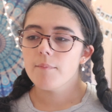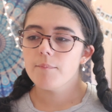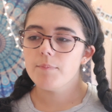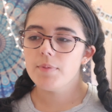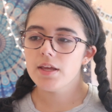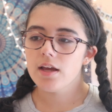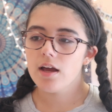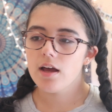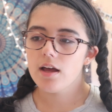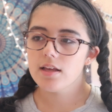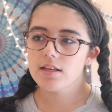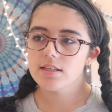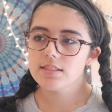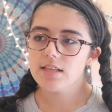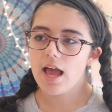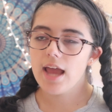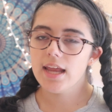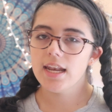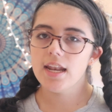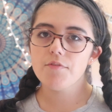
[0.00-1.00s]
because
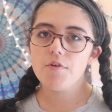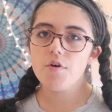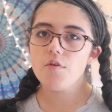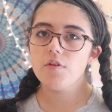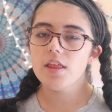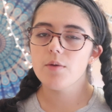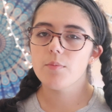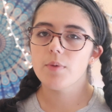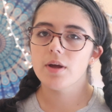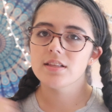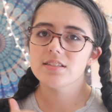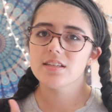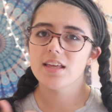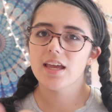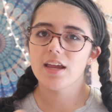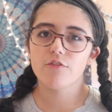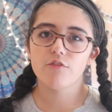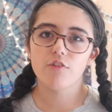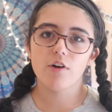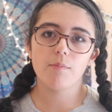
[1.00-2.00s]
I never really went to,
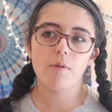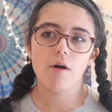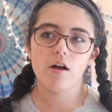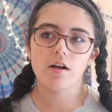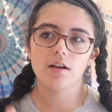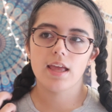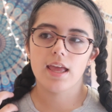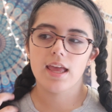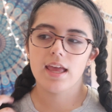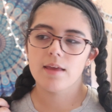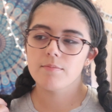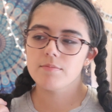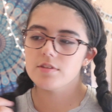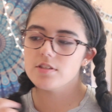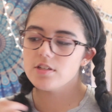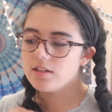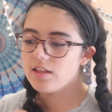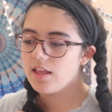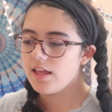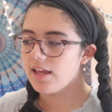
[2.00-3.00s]
like, football games
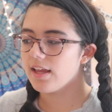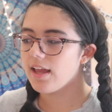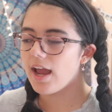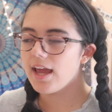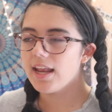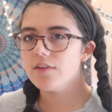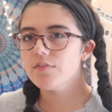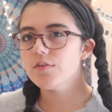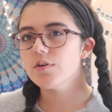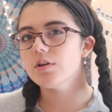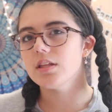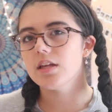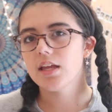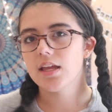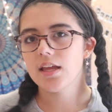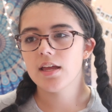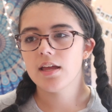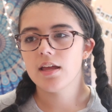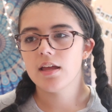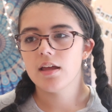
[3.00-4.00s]
or, like, I never
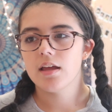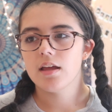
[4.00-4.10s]
really,